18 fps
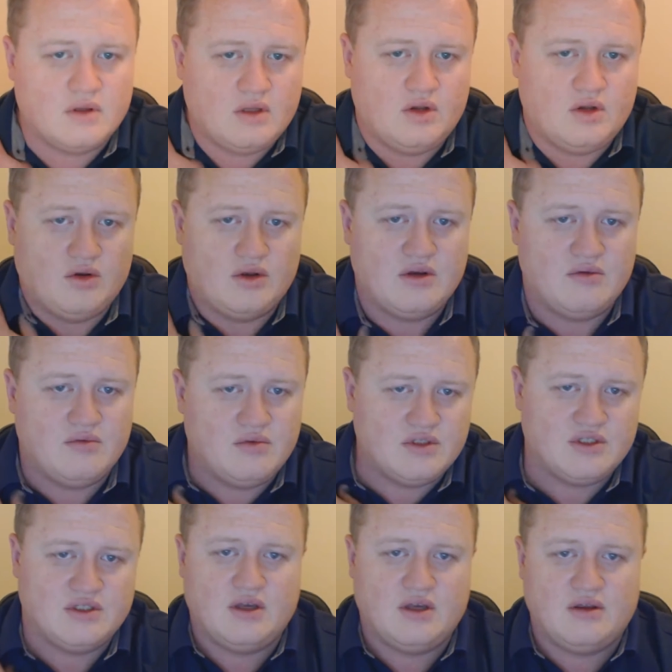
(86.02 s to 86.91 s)

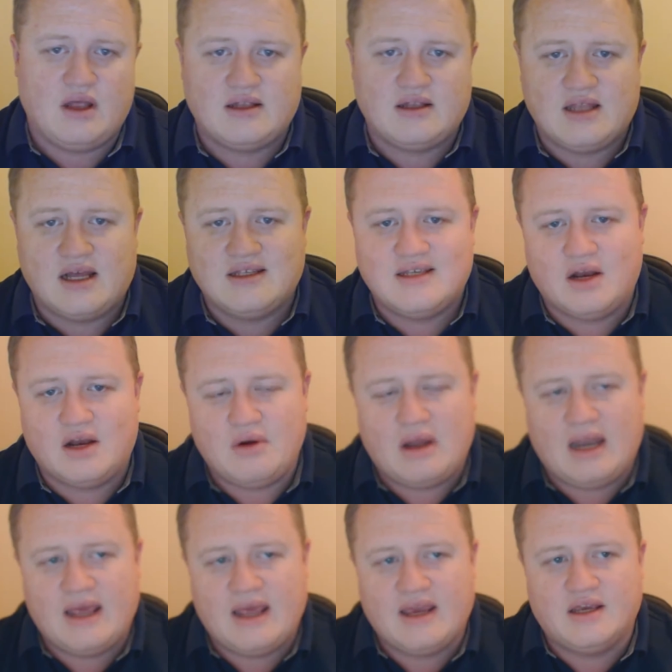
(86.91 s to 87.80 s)
That's
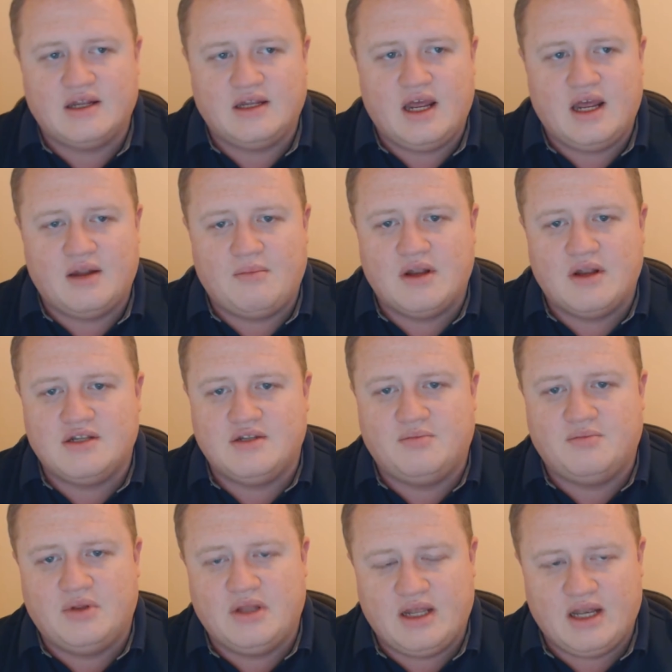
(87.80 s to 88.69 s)
how I like Yanmat
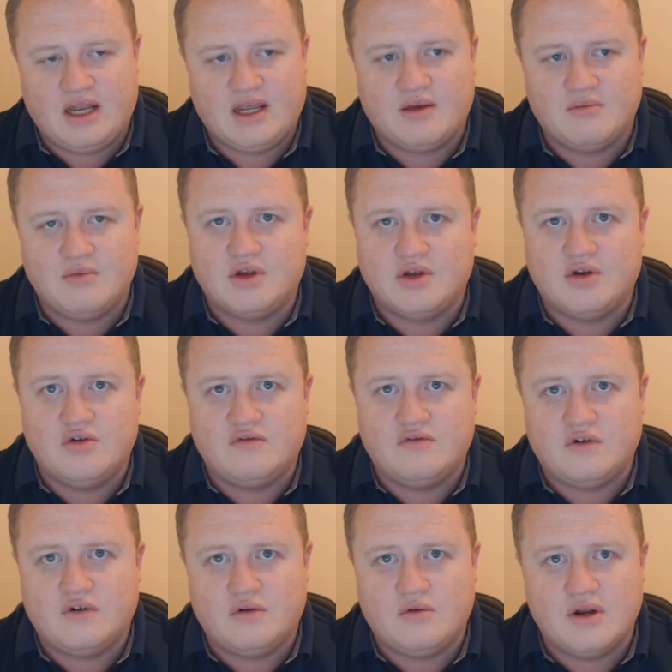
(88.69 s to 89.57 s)
to play. I like him to go
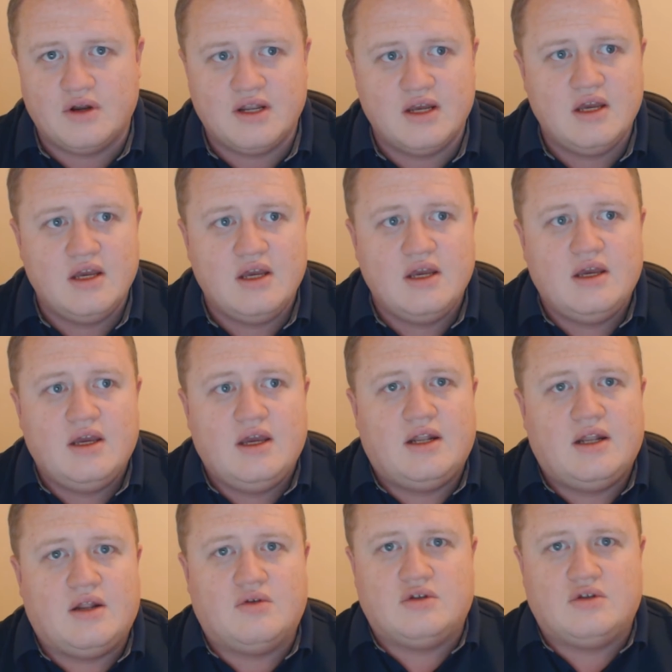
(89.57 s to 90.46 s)
forward.
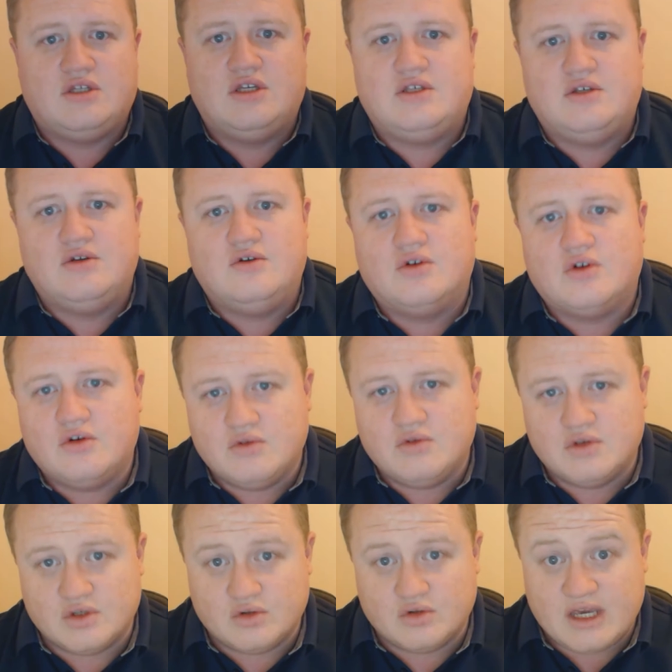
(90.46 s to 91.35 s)
Now,
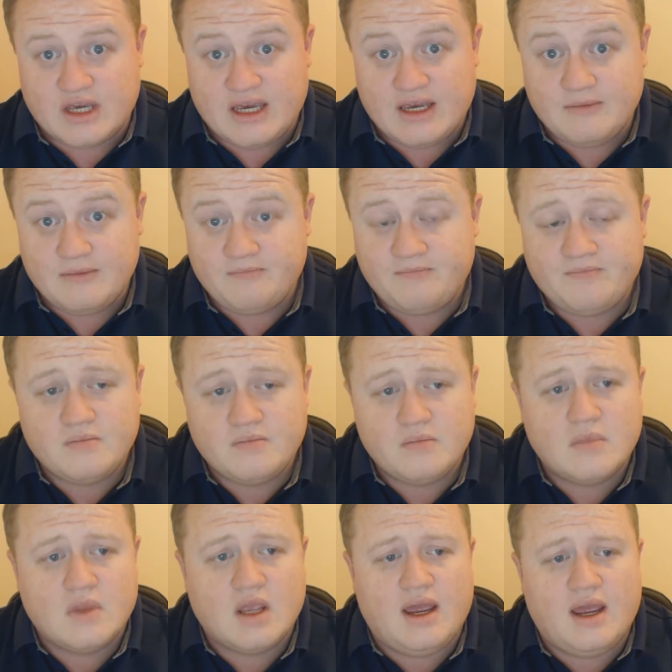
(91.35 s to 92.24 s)
Sissoko was okay
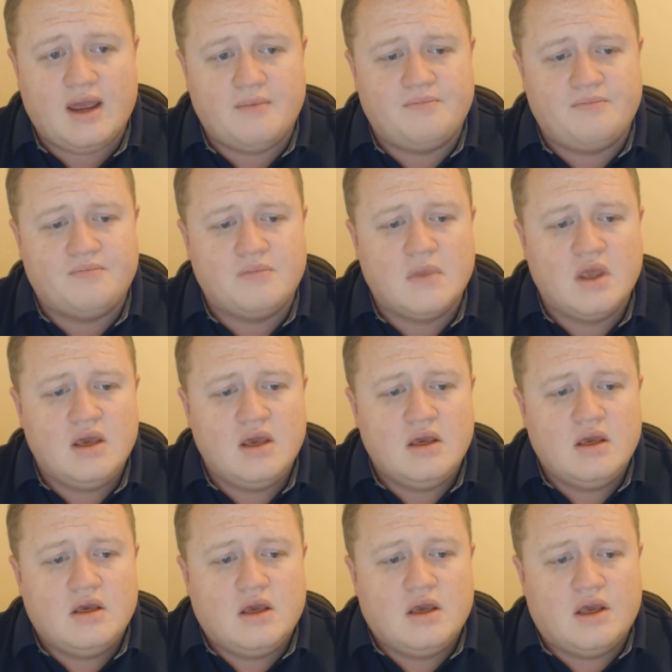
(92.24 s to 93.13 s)
in
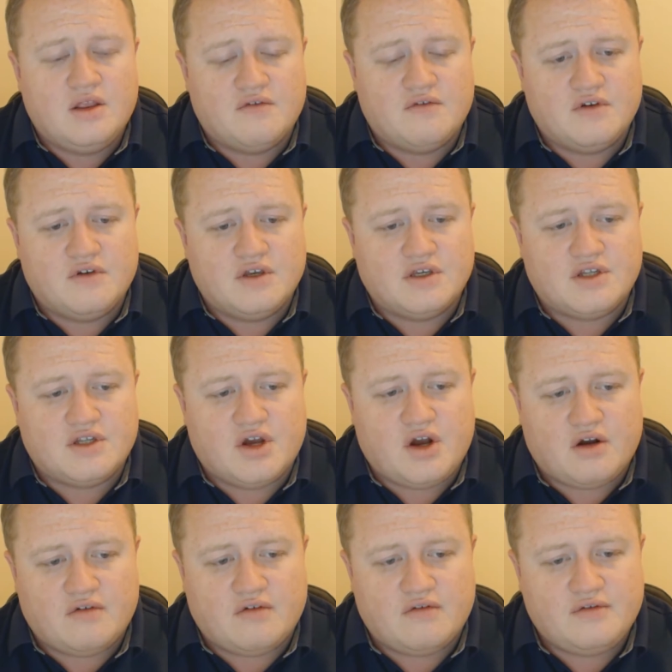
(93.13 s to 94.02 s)
the first
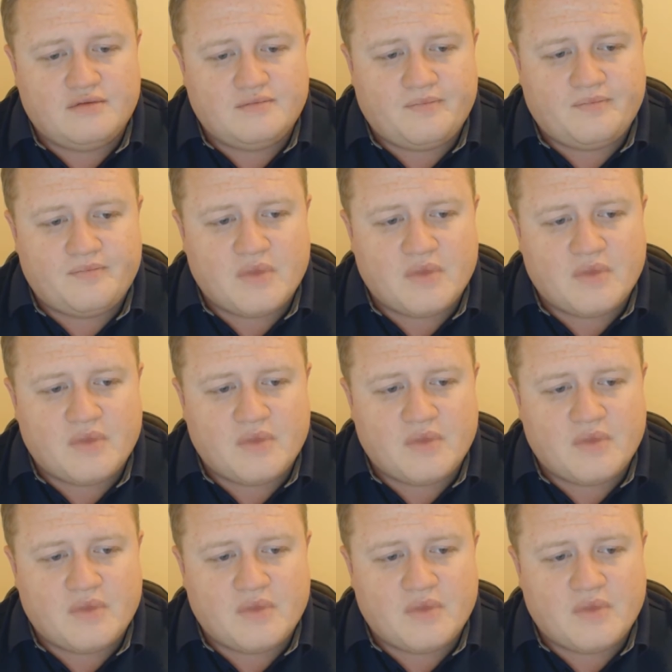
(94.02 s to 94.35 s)
half.